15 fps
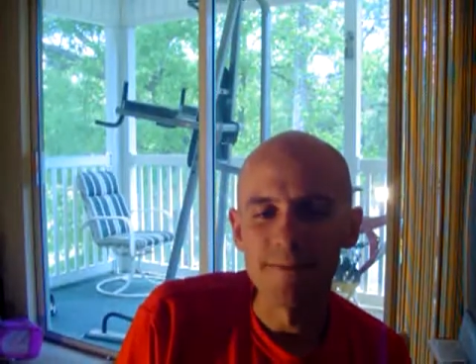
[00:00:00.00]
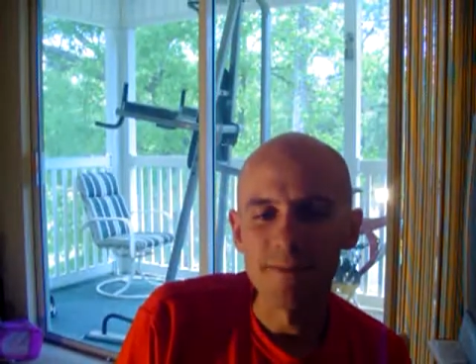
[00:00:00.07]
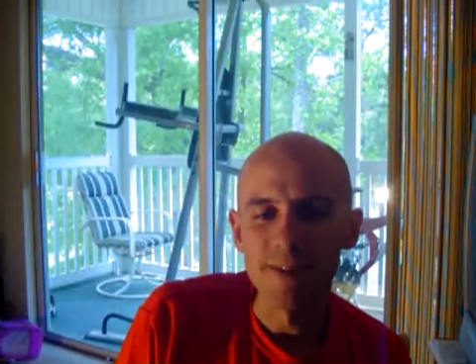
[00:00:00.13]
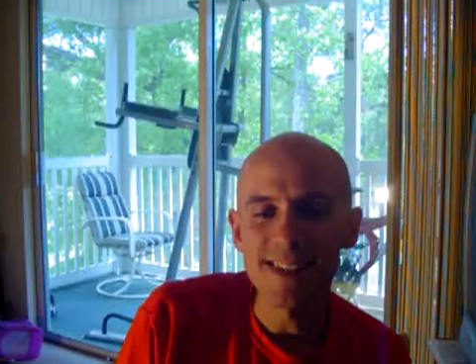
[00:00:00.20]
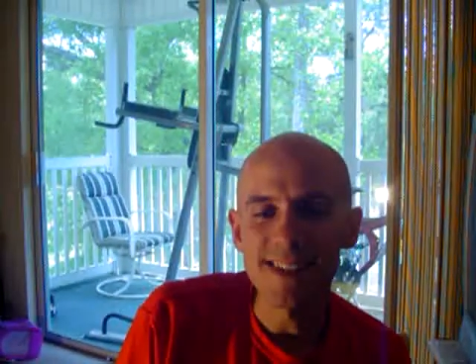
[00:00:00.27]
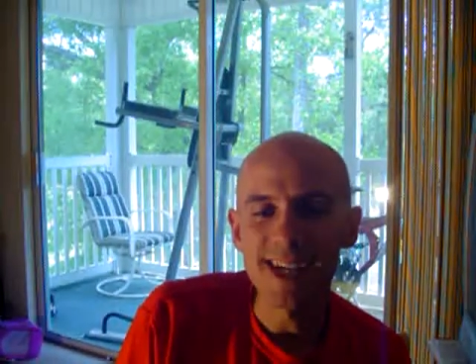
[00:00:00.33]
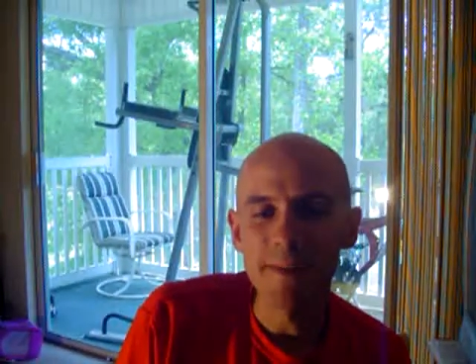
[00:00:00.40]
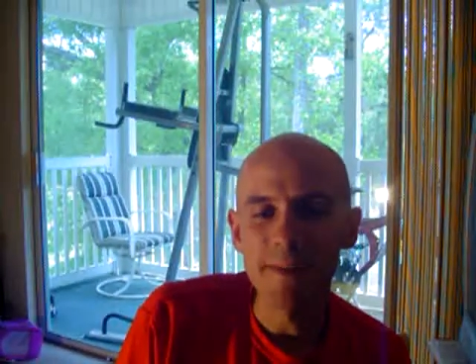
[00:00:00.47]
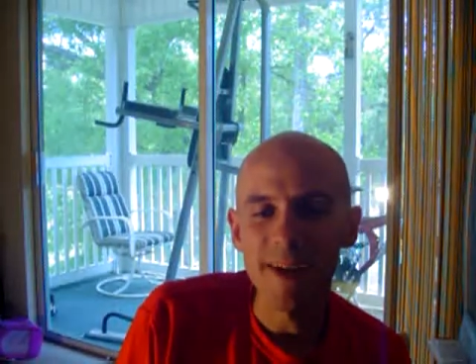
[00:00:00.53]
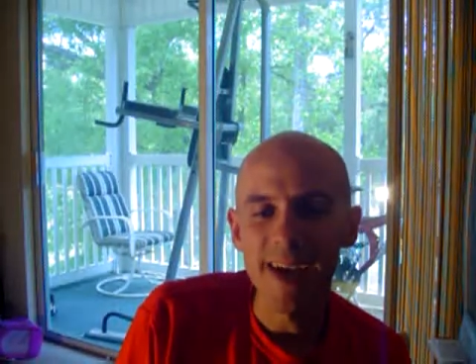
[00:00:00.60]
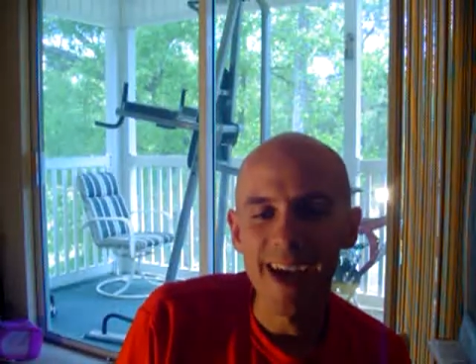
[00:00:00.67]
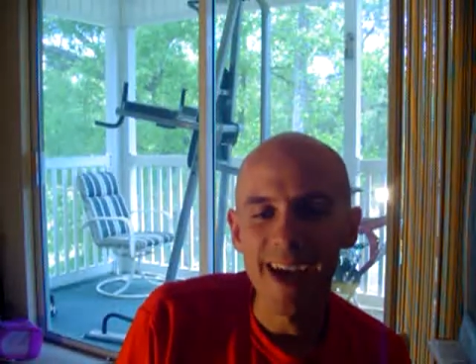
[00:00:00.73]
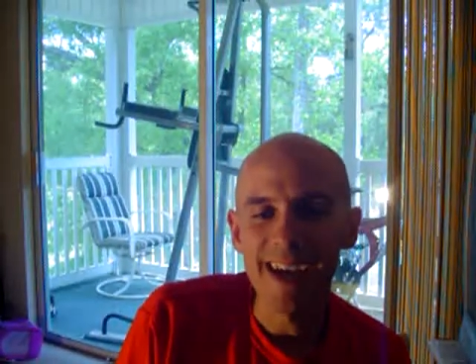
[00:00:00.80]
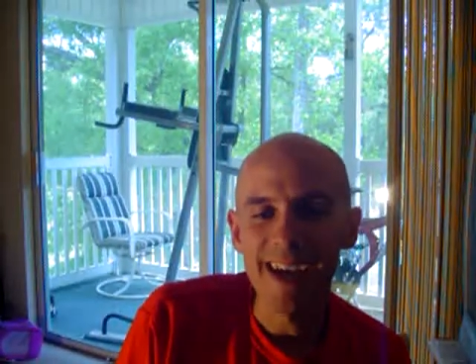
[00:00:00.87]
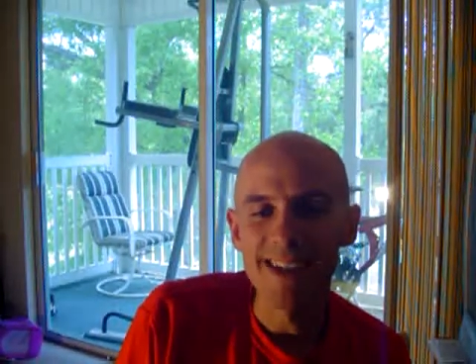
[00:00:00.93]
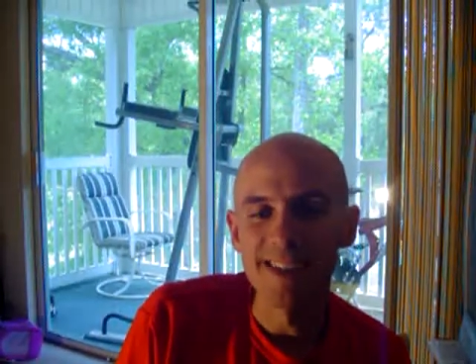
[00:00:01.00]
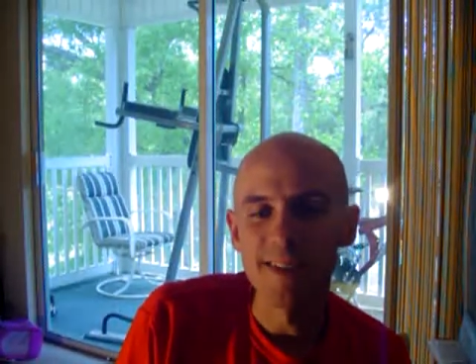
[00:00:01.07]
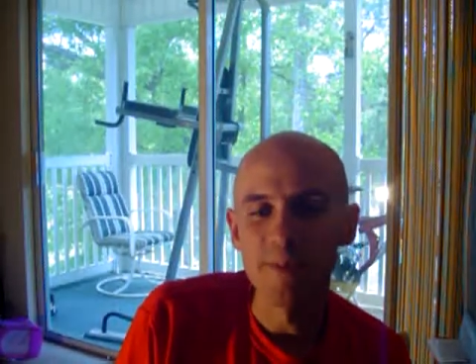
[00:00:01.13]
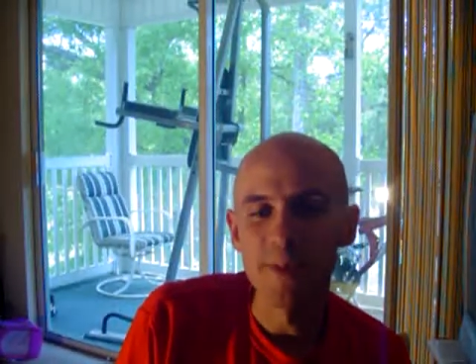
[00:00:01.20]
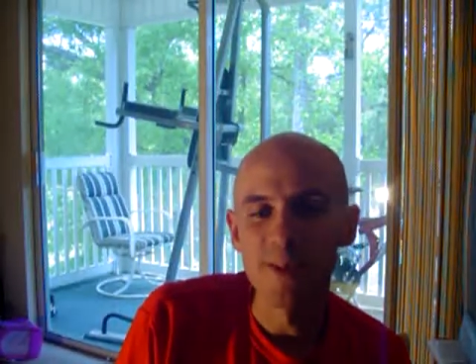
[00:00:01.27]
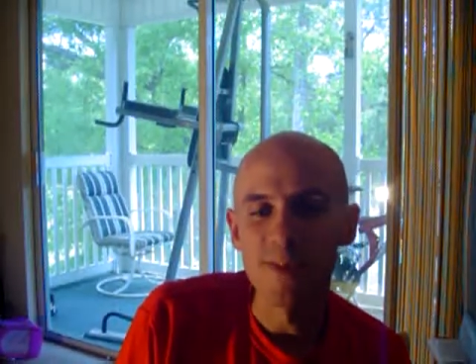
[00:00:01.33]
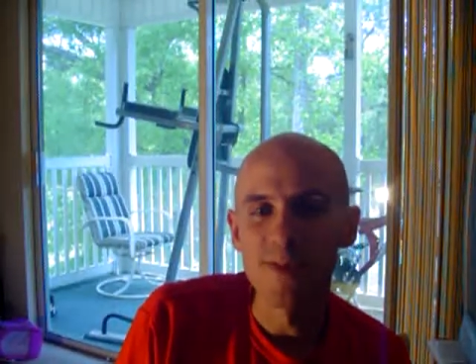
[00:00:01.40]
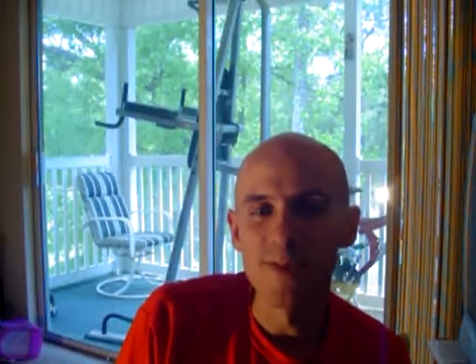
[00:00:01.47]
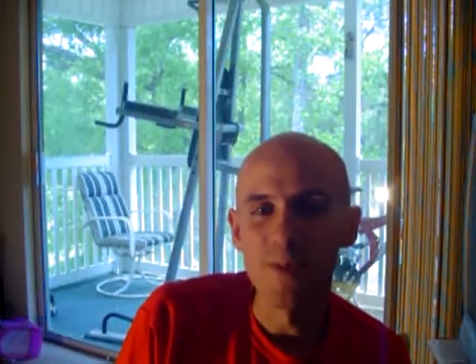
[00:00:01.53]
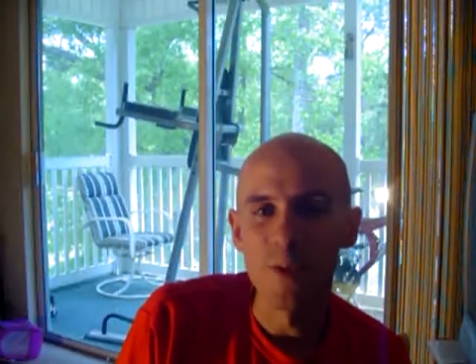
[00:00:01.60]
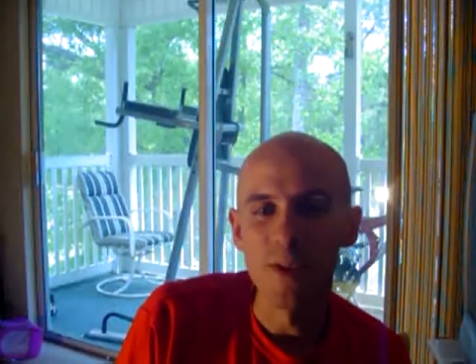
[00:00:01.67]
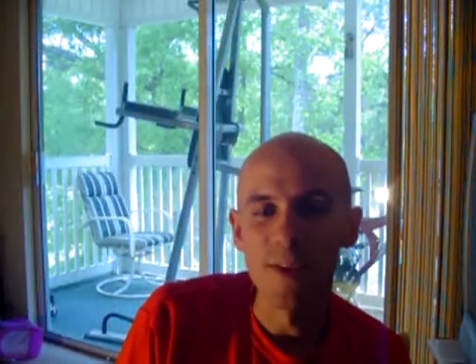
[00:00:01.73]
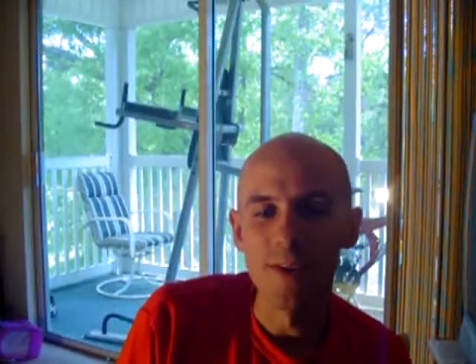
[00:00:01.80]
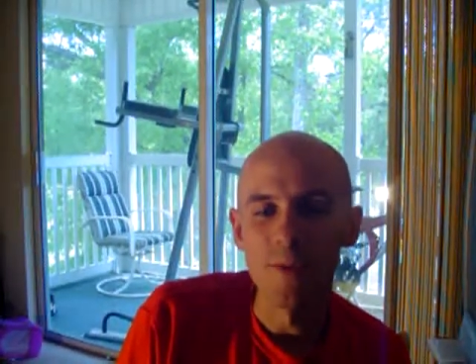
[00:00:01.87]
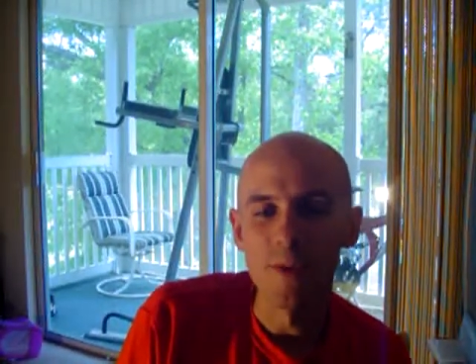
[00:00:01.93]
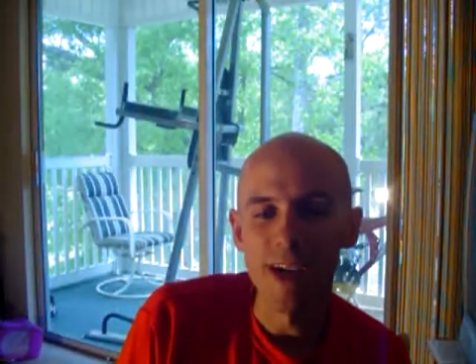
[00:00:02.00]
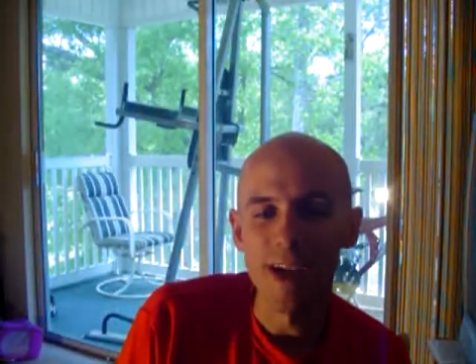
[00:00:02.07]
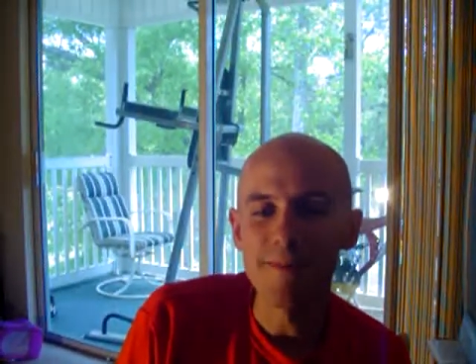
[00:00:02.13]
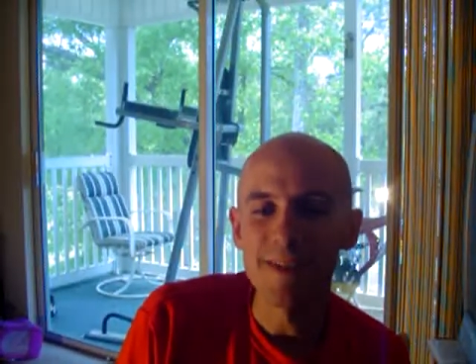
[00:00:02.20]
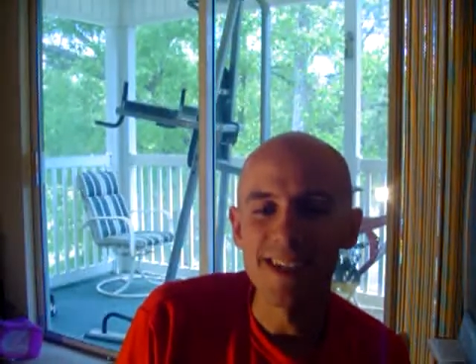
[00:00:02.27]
Blood type A is supposed to avoid red